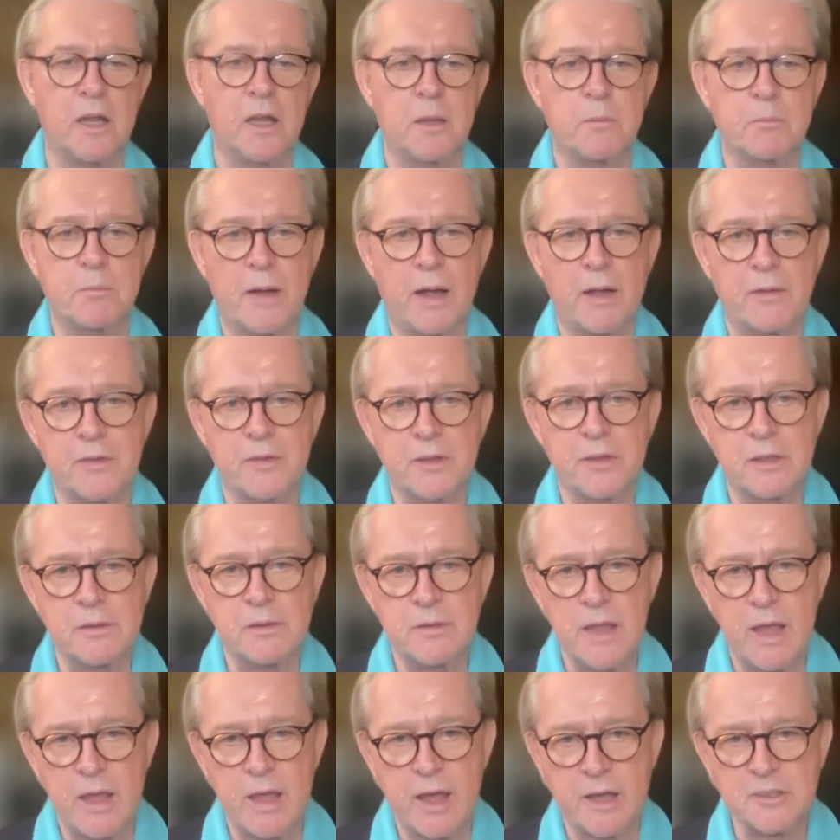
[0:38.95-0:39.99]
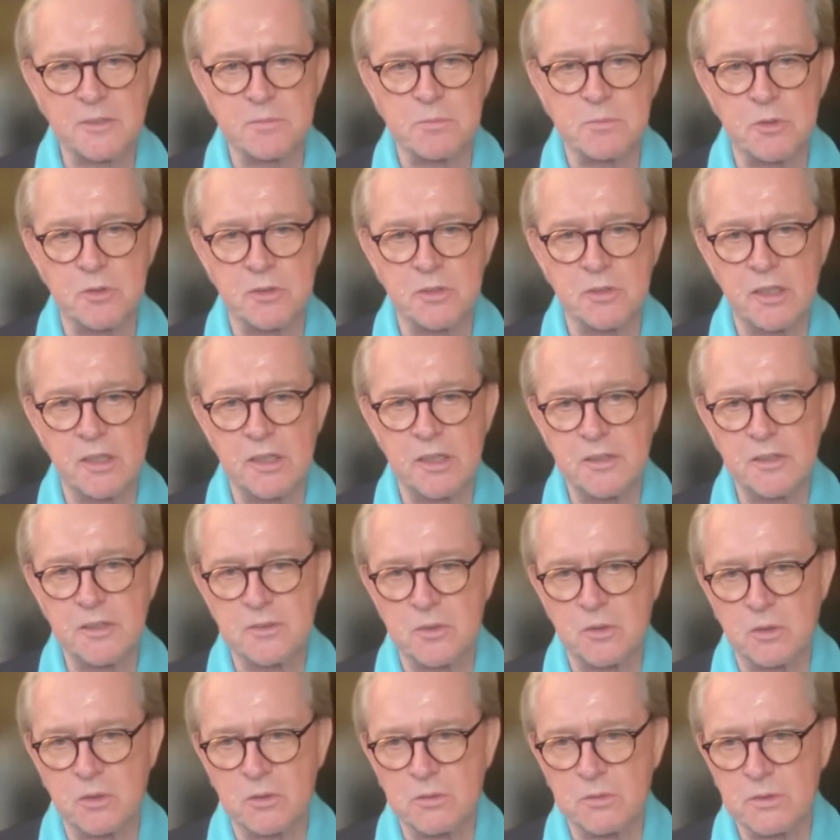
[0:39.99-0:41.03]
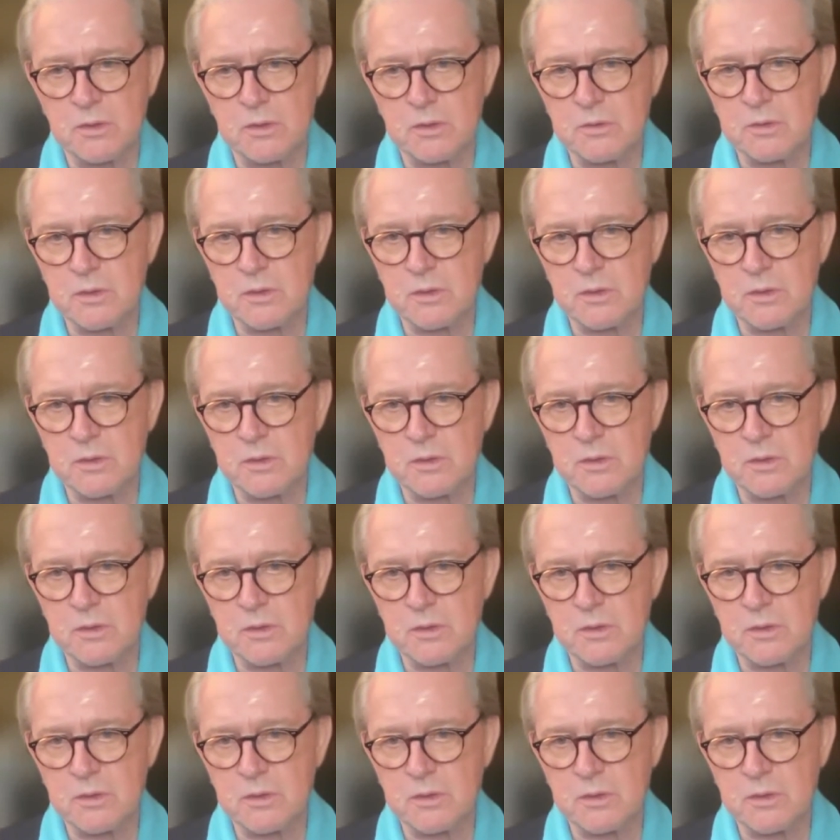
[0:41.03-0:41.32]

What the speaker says: and about the expertise or